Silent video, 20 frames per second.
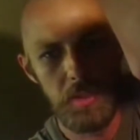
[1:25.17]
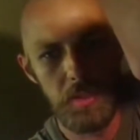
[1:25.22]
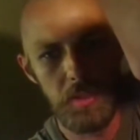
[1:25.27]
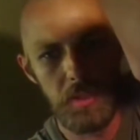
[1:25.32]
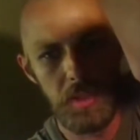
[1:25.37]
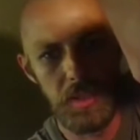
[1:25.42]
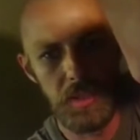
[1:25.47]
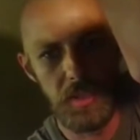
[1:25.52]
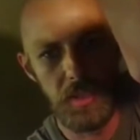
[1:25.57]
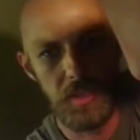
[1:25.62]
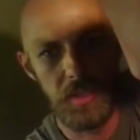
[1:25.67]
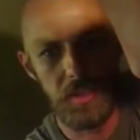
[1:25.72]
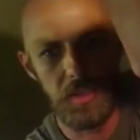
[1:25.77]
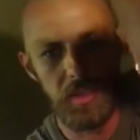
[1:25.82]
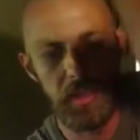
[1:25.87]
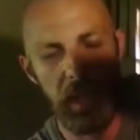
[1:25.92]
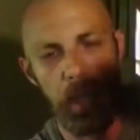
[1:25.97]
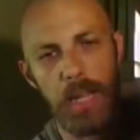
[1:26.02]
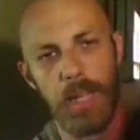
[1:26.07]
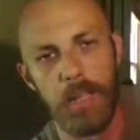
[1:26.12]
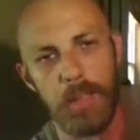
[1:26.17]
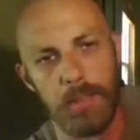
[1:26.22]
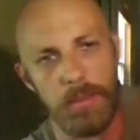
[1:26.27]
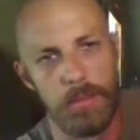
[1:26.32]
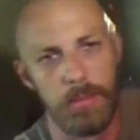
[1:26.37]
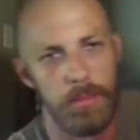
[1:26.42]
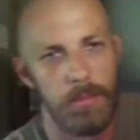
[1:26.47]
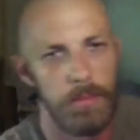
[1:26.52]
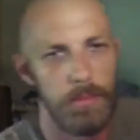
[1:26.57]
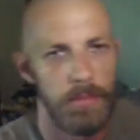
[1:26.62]
or does it look
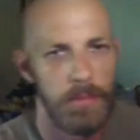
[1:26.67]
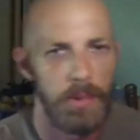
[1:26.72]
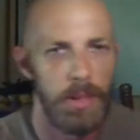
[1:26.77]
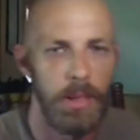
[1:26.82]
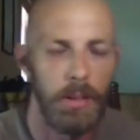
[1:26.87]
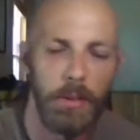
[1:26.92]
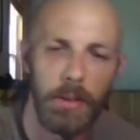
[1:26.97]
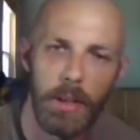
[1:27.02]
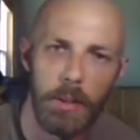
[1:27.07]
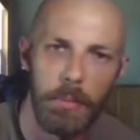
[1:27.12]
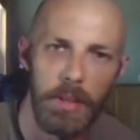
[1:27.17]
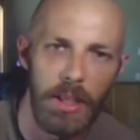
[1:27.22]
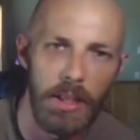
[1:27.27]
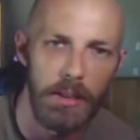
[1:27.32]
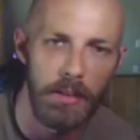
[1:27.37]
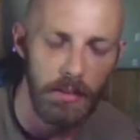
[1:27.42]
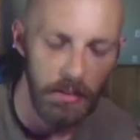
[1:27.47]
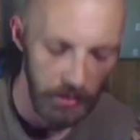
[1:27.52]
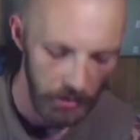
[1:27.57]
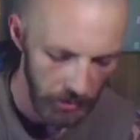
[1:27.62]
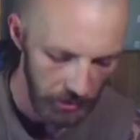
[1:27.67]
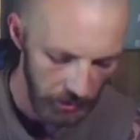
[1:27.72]
down? You know what I mean?